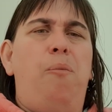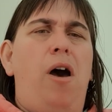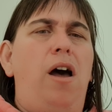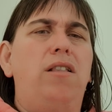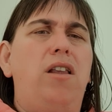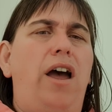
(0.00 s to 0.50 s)

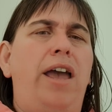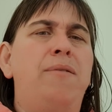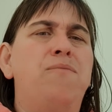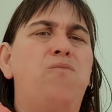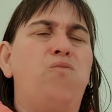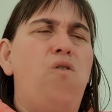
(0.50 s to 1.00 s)
but
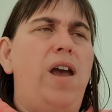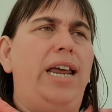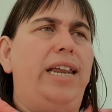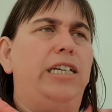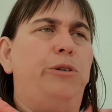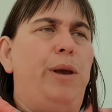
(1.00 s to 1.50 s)
like
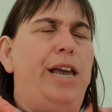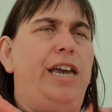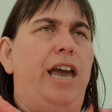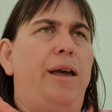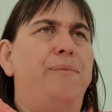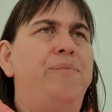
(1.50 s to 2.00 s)
really
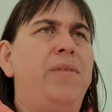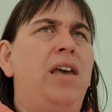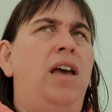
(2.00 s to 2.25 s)
speaking,